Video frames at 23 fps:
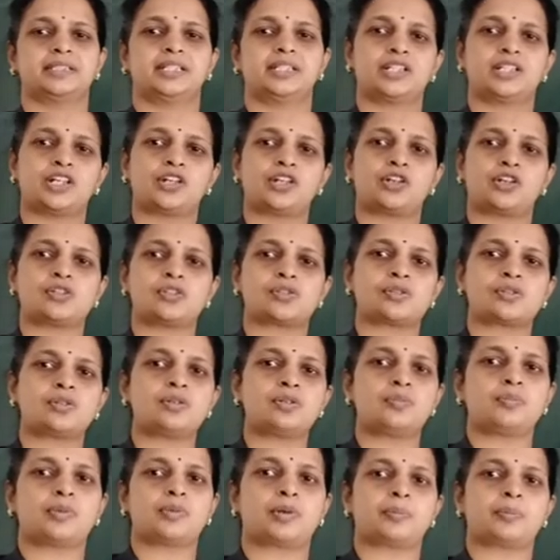Here
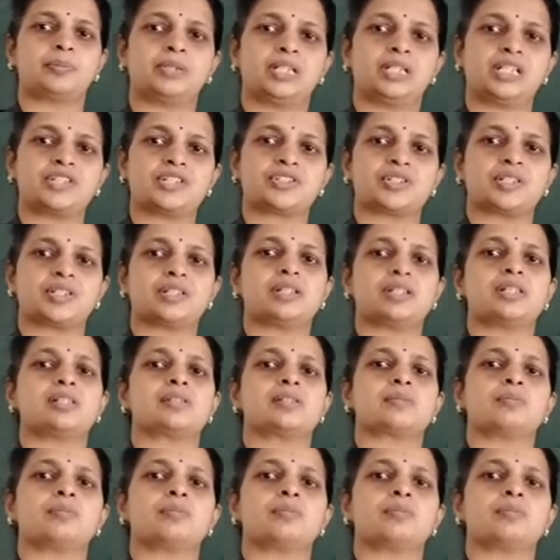also population is